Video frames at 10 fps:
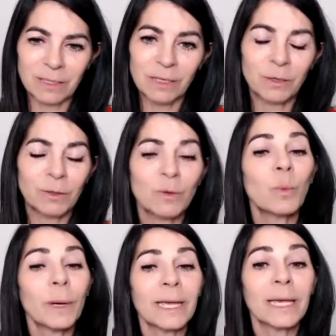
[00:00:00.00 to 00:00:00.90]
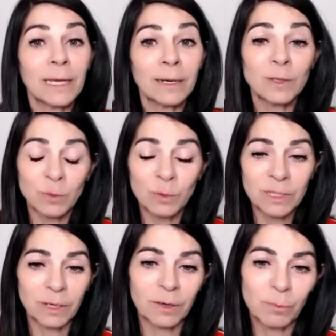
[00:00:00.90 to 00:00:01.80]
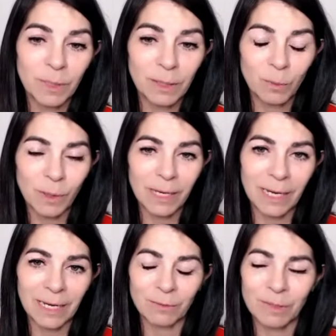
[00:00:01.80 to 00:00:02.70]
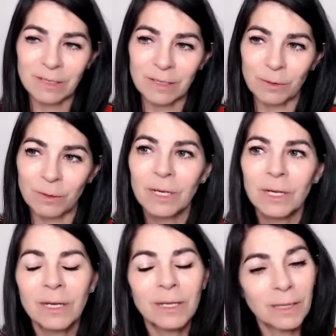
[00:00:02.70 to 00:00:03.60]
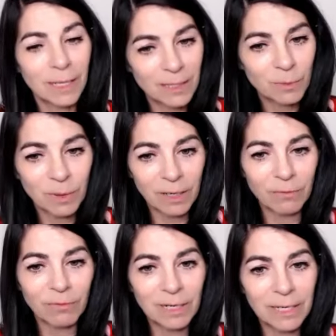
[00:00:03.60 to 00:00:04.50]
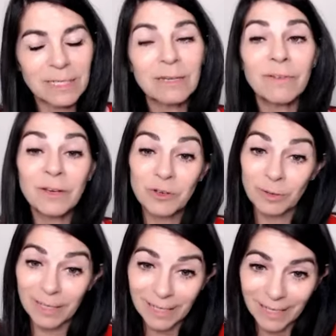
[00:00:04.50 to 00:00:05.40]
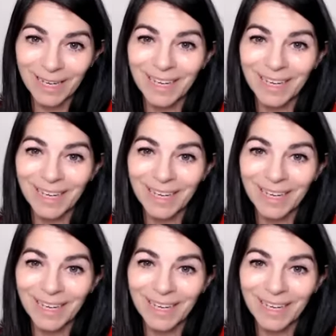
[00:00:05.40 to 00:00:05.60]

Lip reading: The way in is always going to be the way out. So that's what I realized eventually.